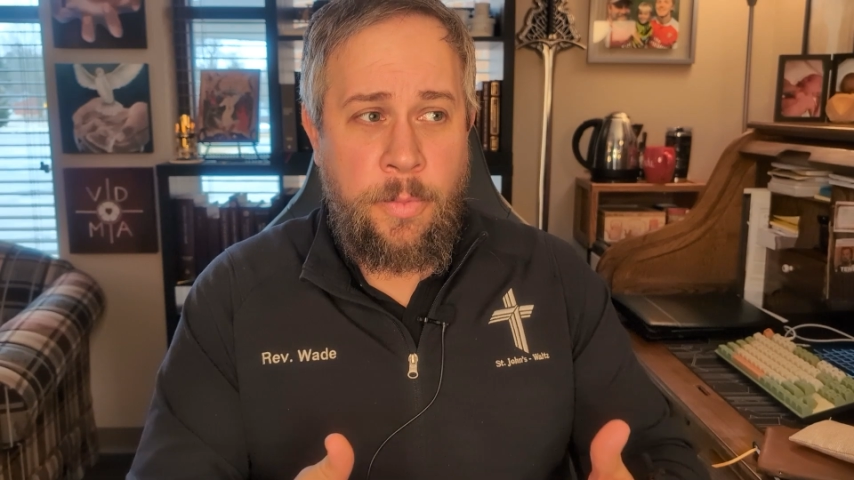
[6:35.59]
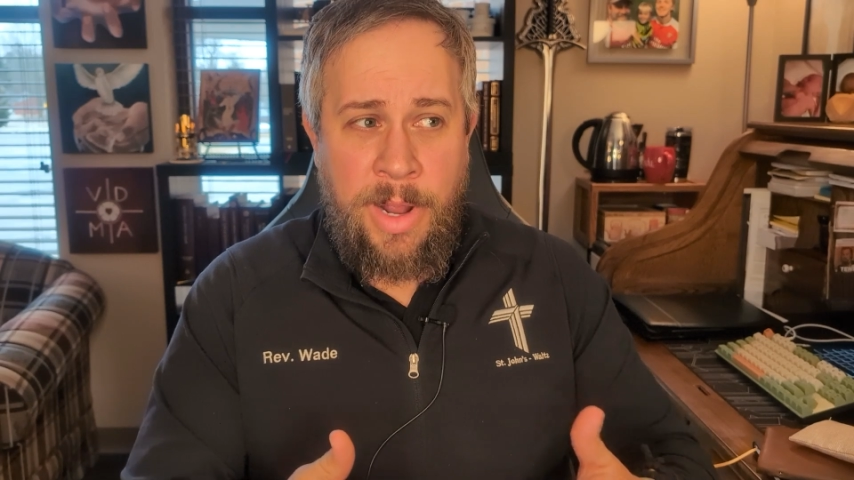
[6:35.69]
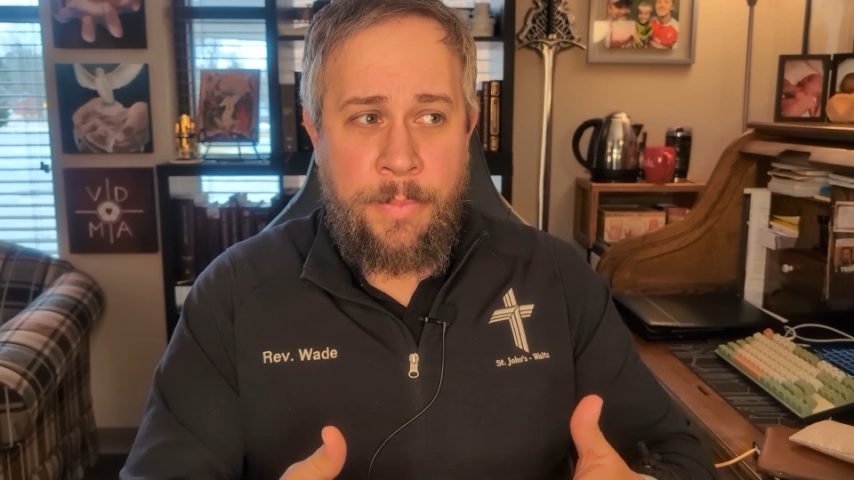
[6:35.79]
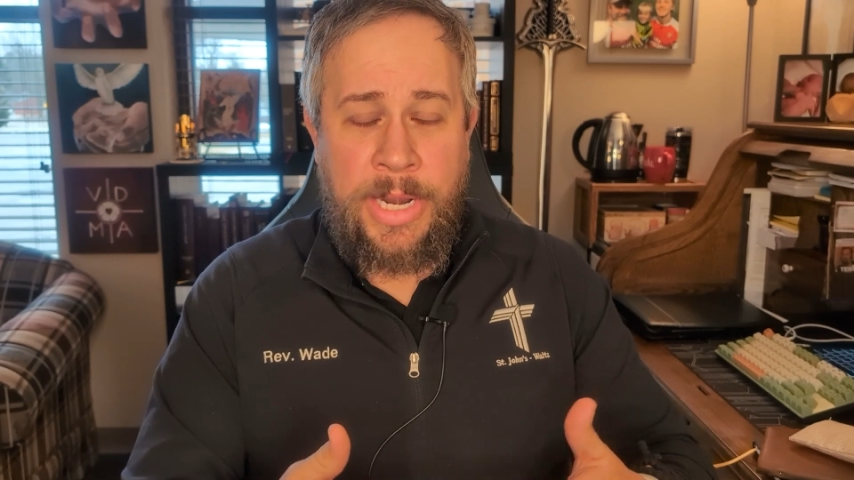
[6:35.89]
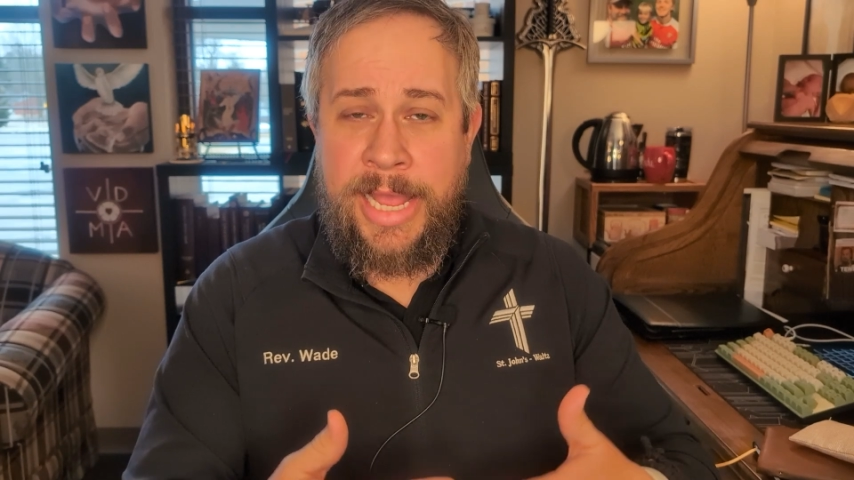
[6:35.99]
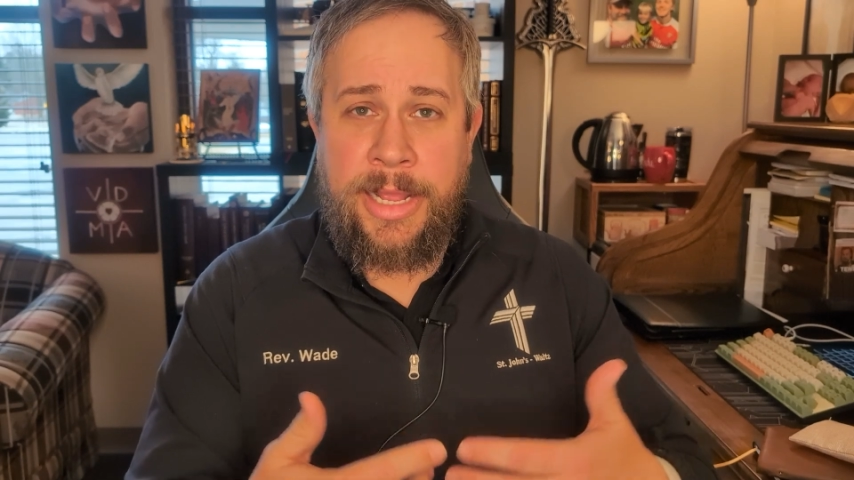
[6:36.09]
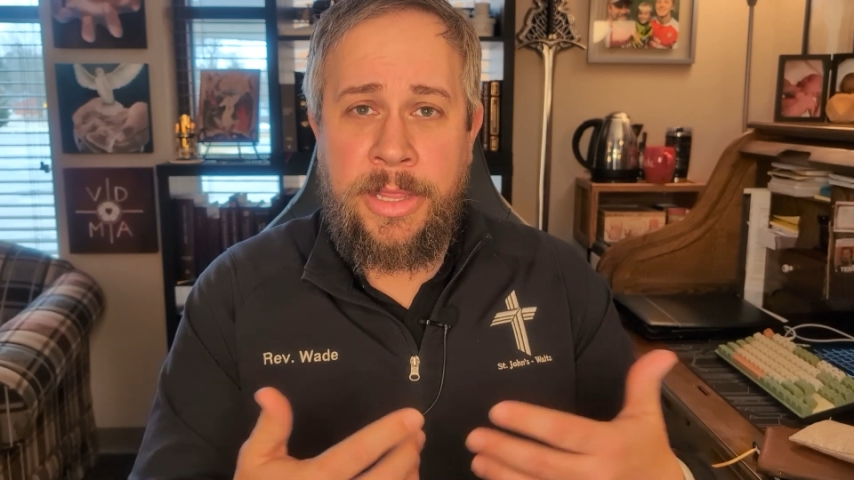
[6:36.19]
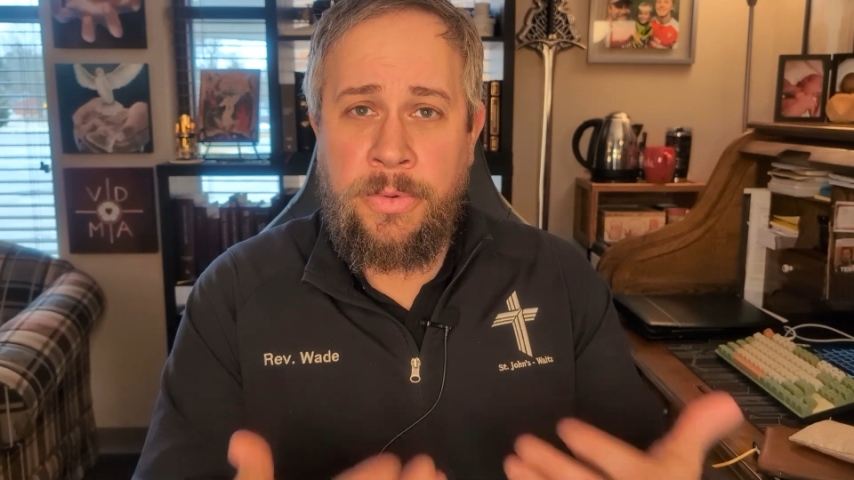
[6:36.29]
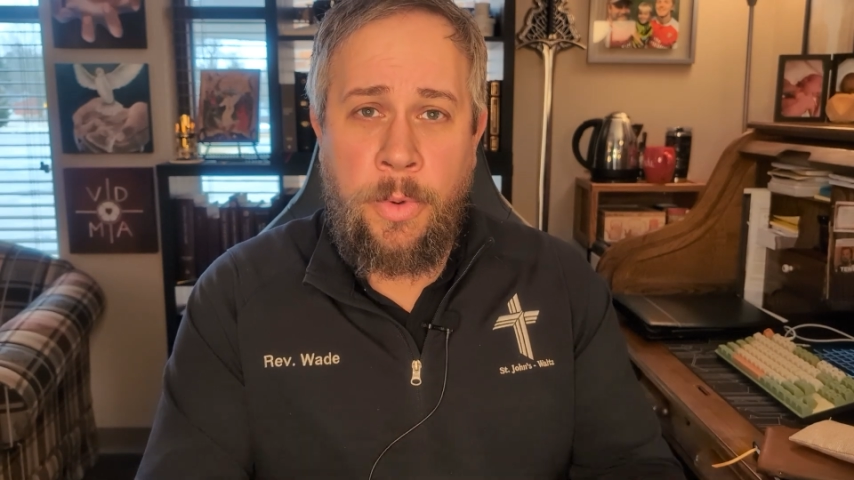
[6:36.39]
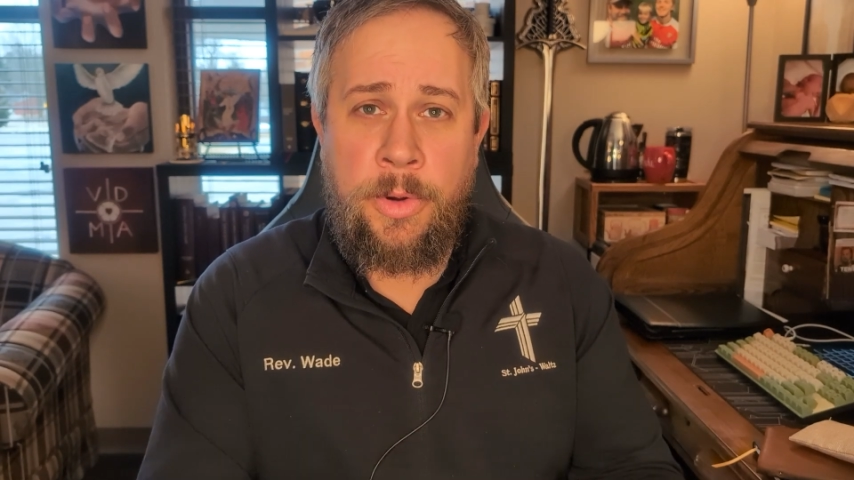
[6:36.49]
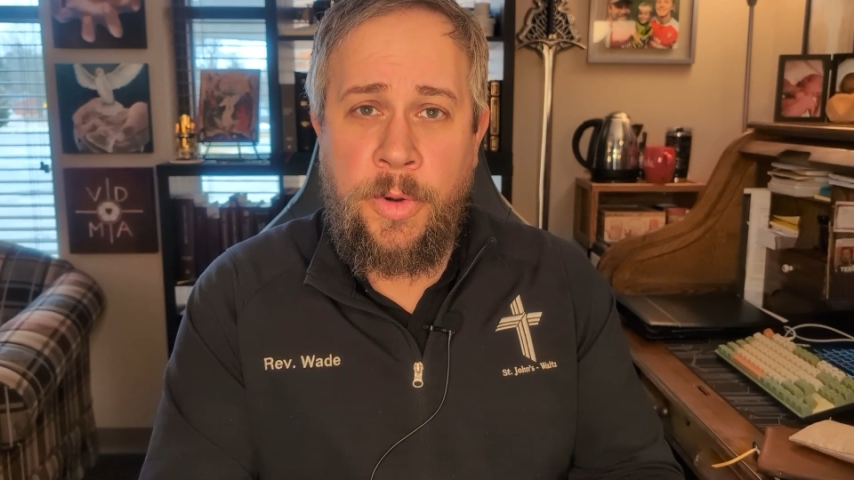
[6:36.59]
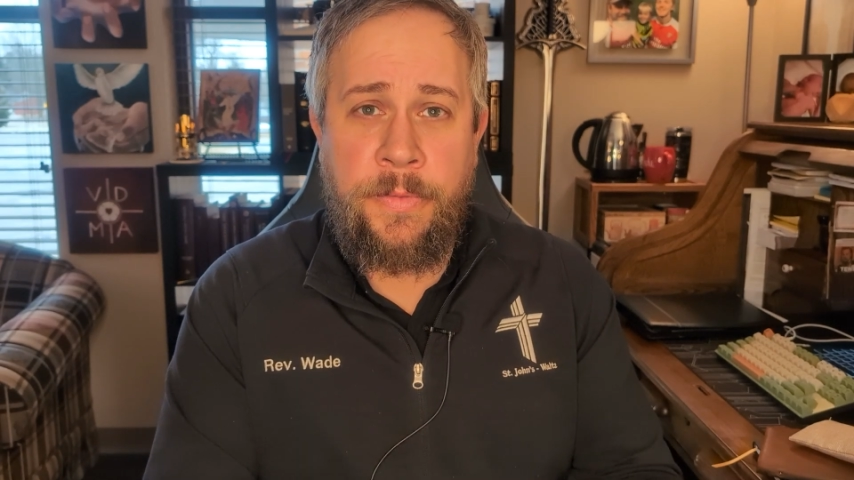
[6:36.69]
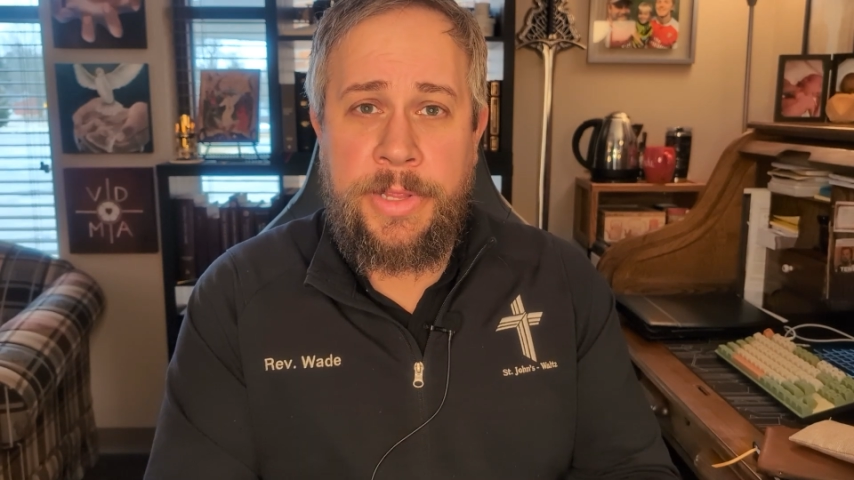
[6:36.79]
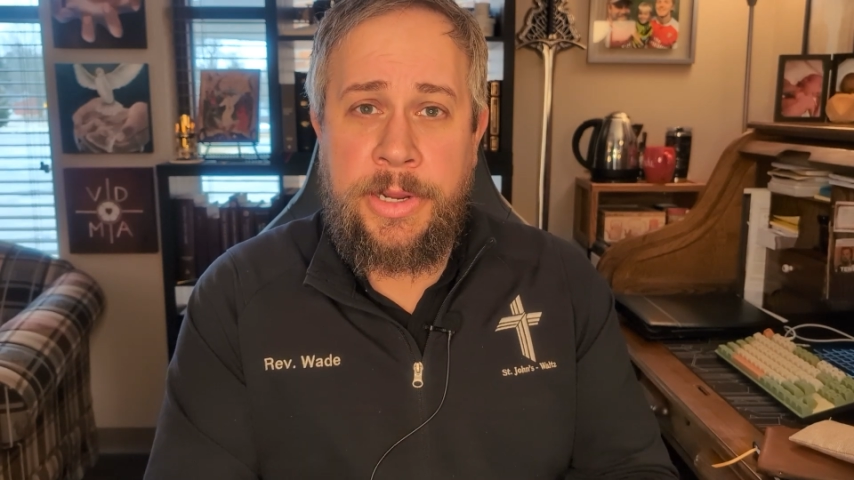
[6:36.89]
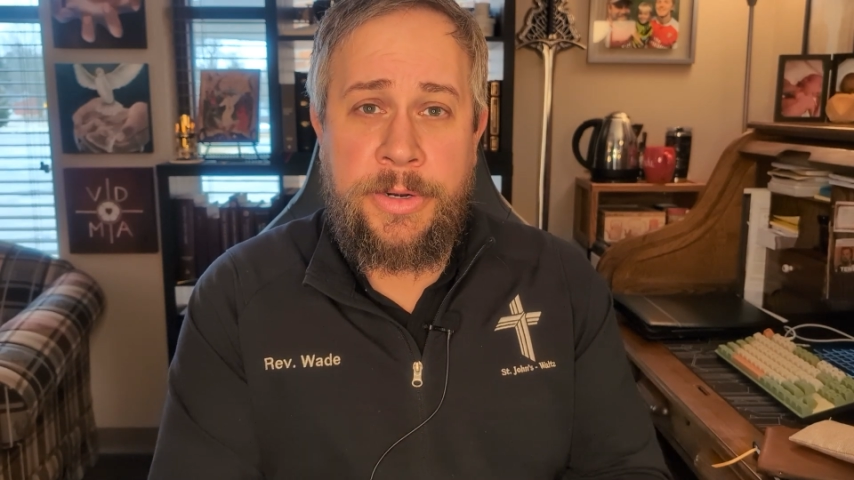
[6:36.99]
wet blanket thrown
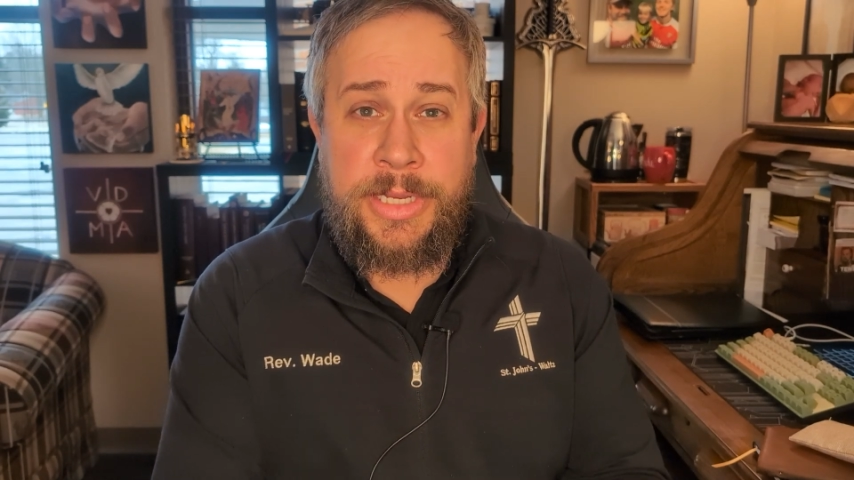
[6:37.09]
over their